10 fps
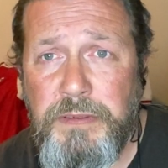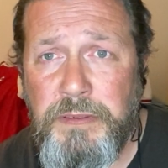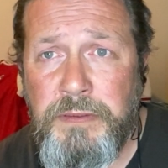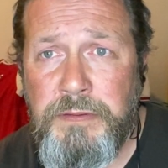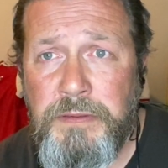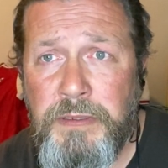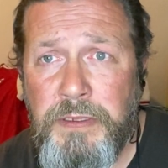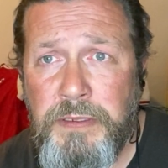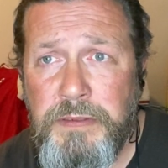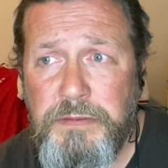And
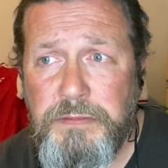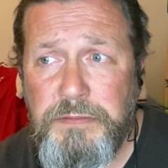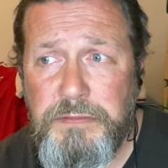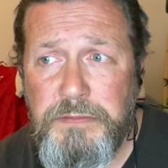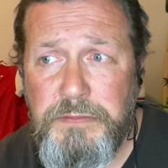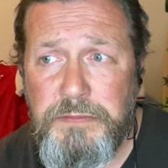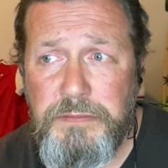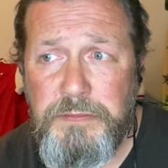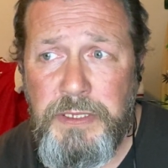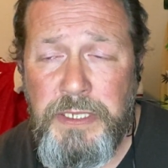
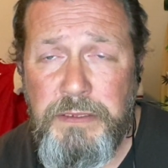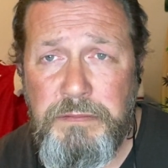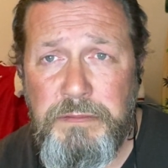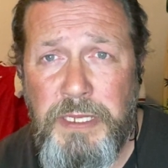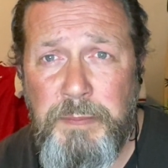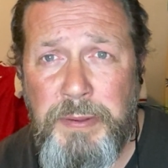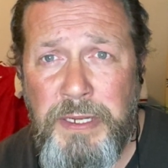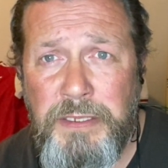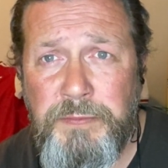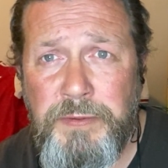yeah, get
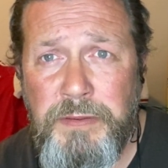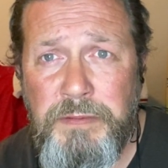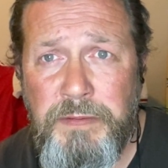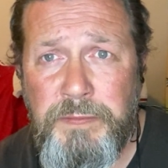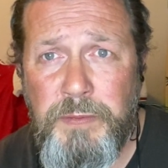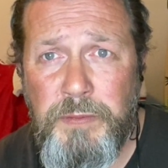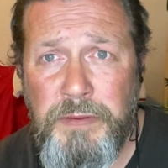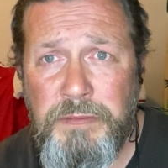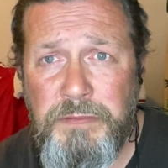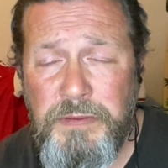back if you
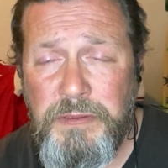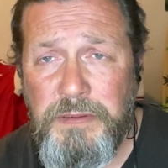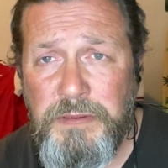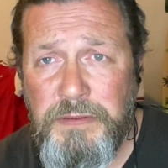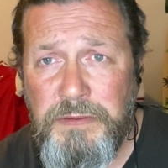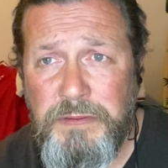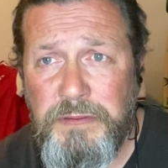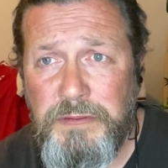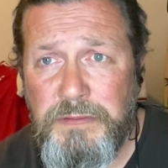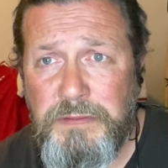want to
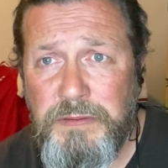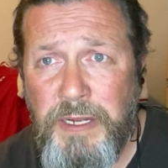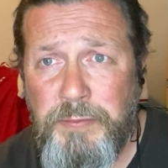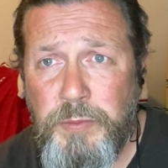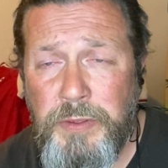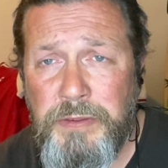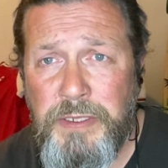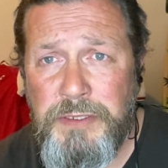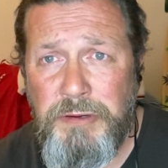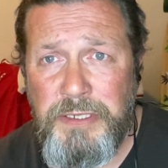have a word and
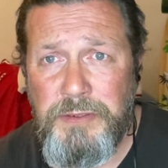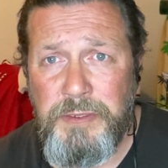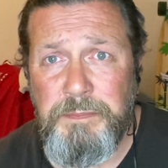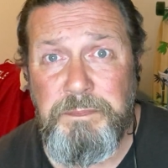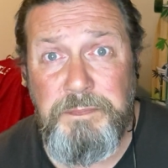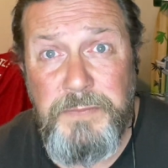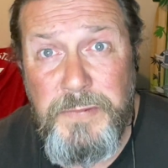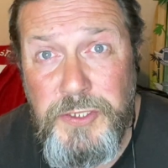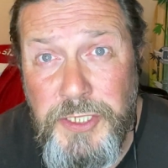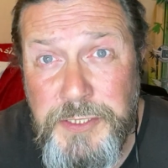interact on it.
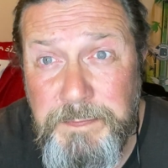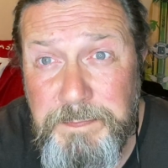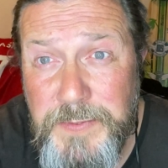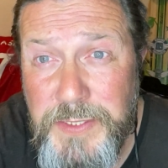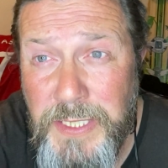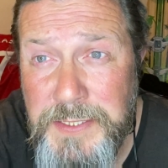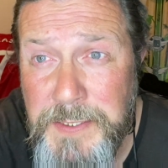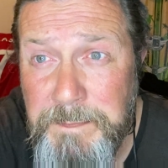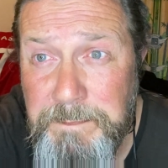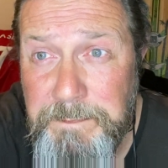Cheers. See you later.